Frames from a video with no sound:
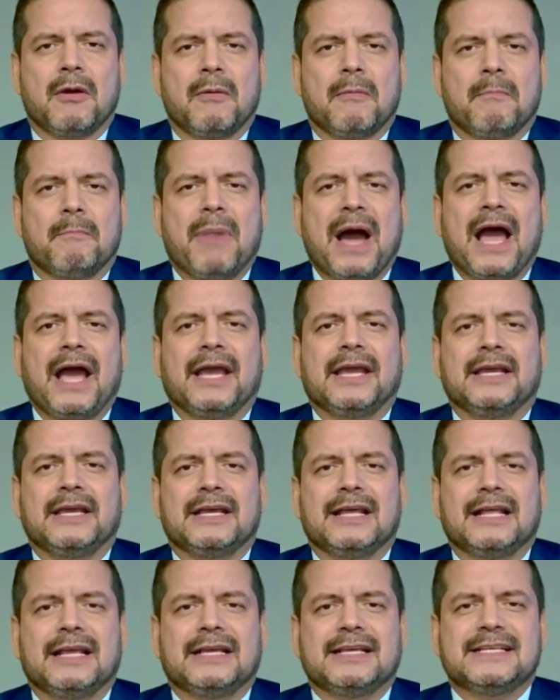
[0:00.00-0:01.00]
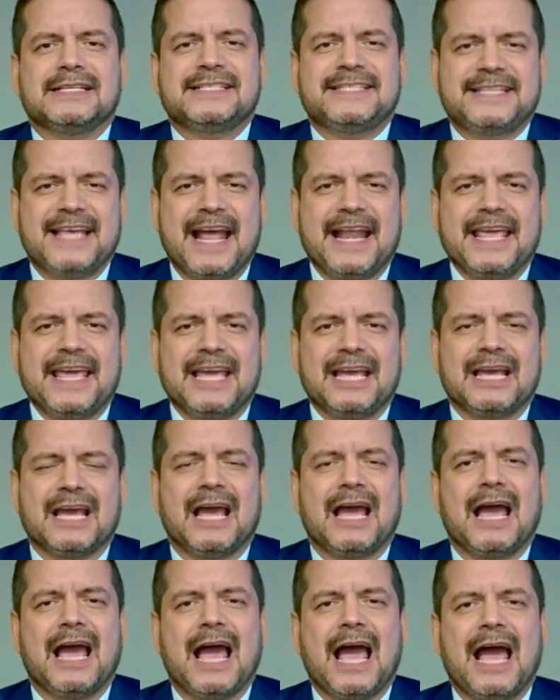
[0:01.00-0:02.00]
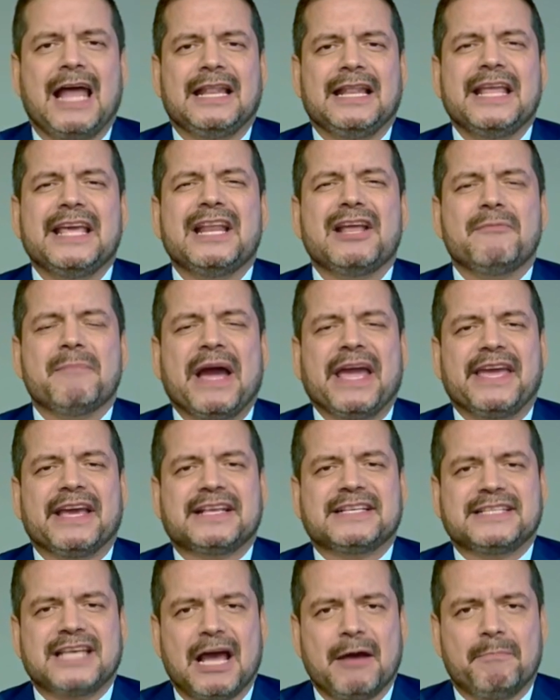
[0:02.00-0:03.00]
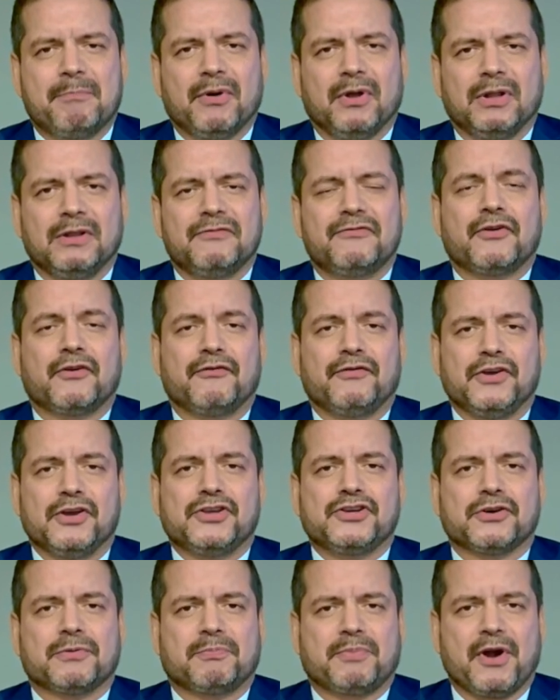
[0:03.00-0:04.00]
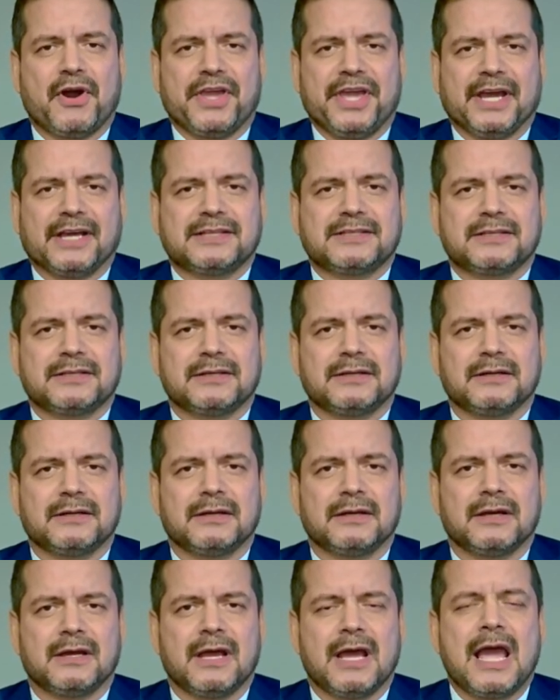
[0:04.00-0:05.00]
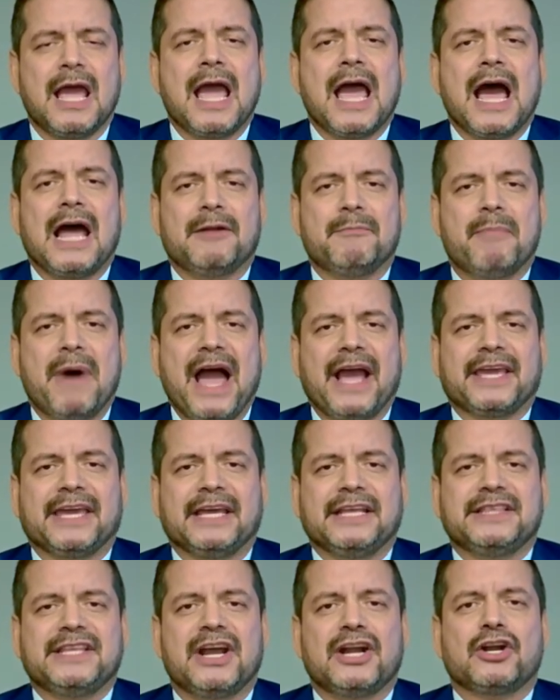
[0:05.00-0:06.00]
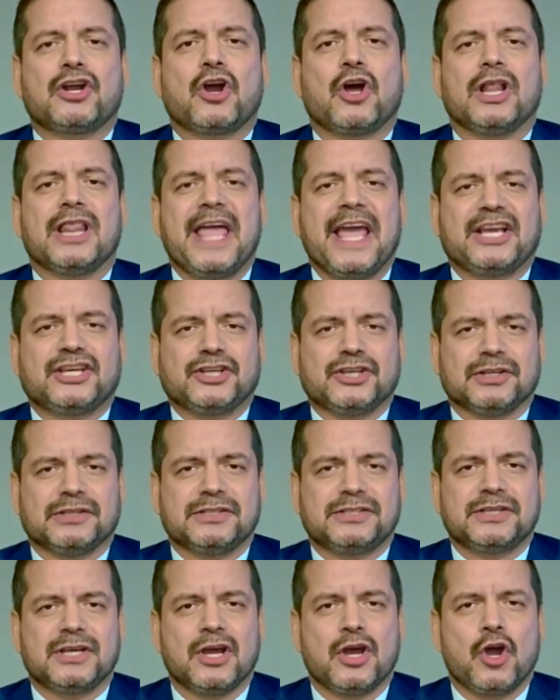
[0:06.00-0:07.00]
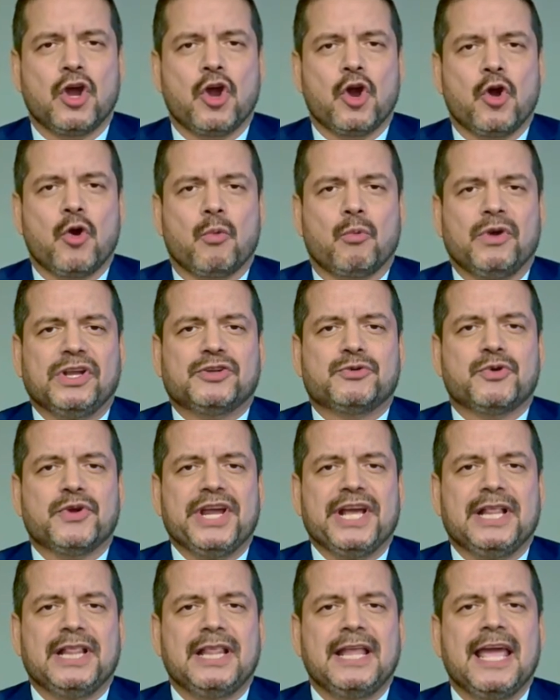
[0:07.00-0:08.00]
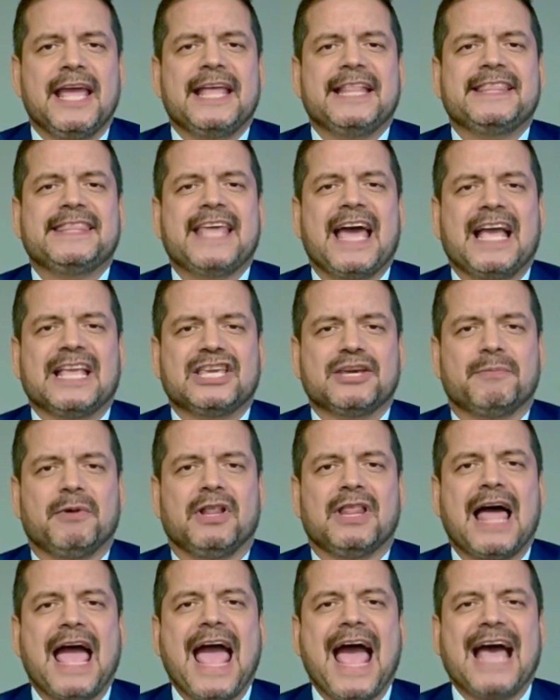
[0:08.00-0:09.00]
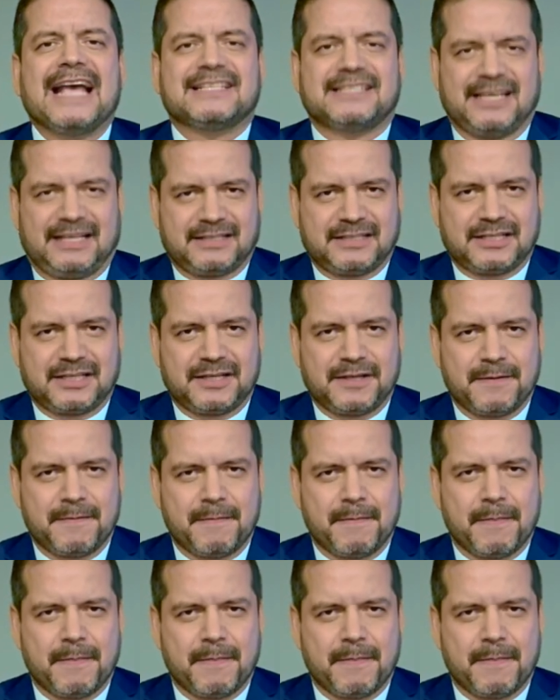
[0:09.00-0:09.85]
by setting and leading by example for future projects and backing their collections with real tangible assets.